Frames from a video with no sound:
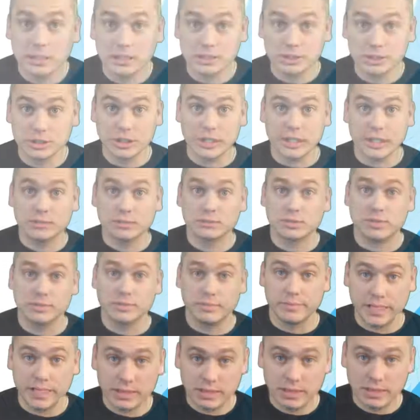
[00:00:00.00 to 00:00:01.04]
James
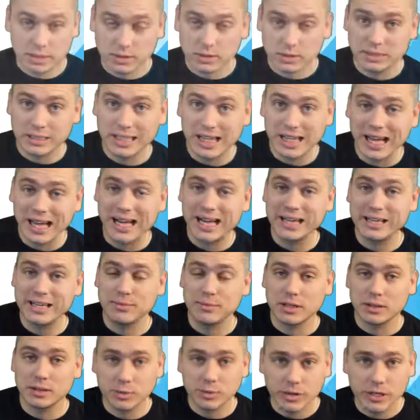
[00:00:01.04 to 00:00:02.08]
Betzold. I am
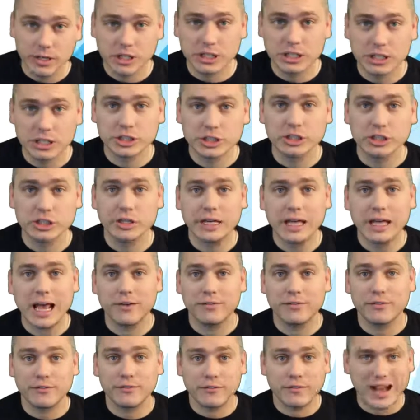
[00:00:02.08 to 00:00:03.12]
an immigration attorney
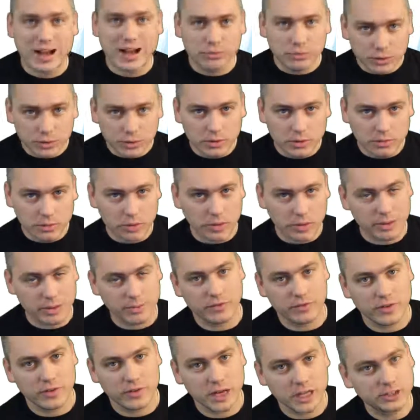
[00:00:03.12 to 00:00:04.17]
and founder of
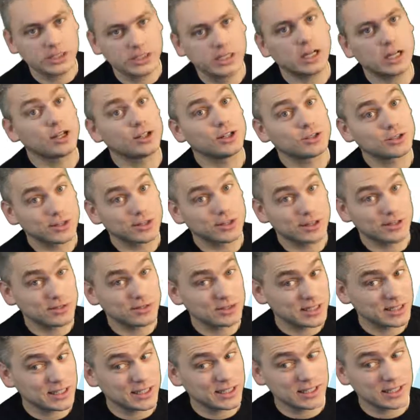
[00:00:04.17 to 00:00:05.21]
PrimaFacie, also now a
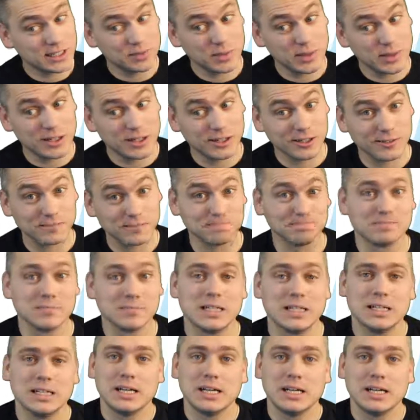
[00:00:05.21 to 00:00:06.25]
CLE speaker.
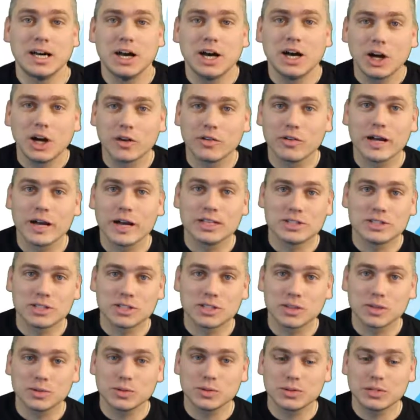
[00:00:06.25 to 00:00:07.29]
All right,
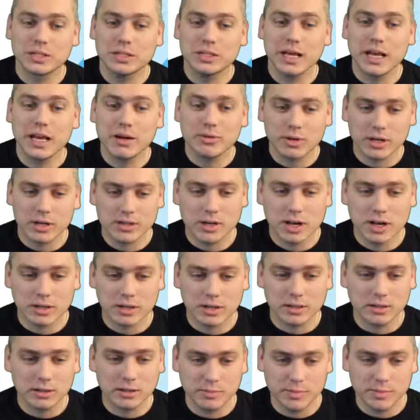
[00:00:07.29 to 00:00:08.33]
so today I want to talk a
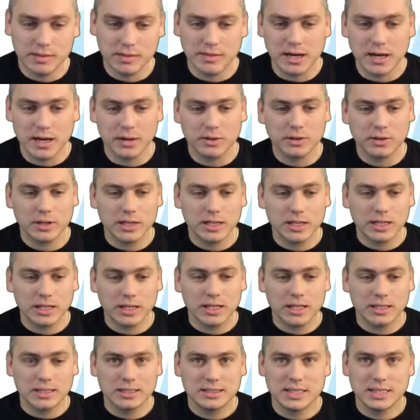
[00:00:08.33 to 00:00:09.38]
little bit about
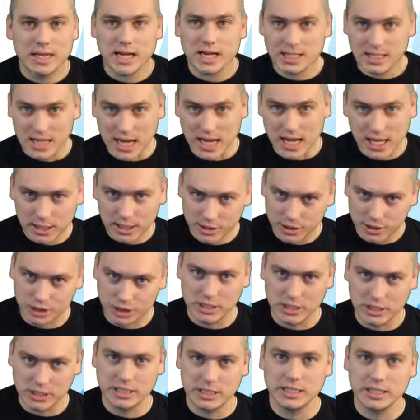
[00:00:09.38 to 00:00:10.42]

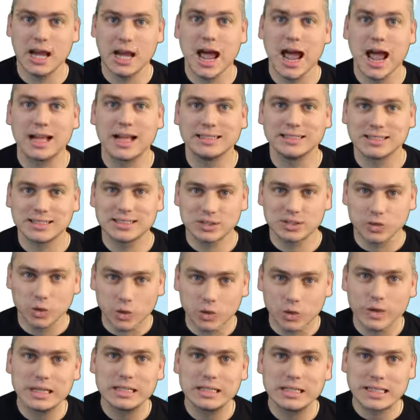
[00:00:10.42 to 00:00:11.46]
technology and
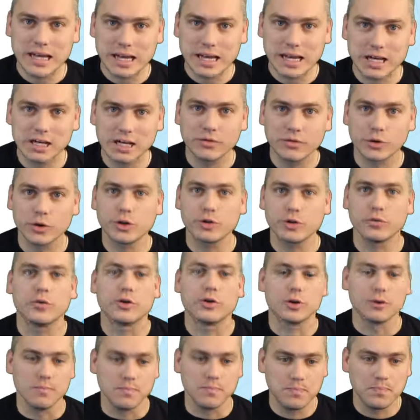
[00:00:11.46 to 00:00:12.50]
storing data for your
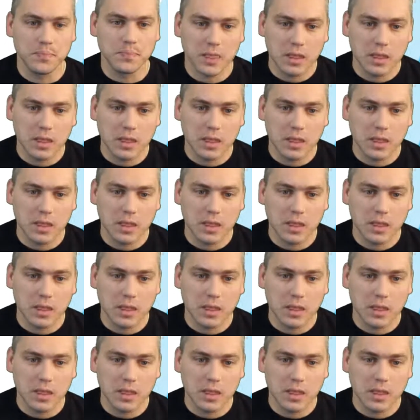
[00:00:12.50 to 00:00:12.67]
firm.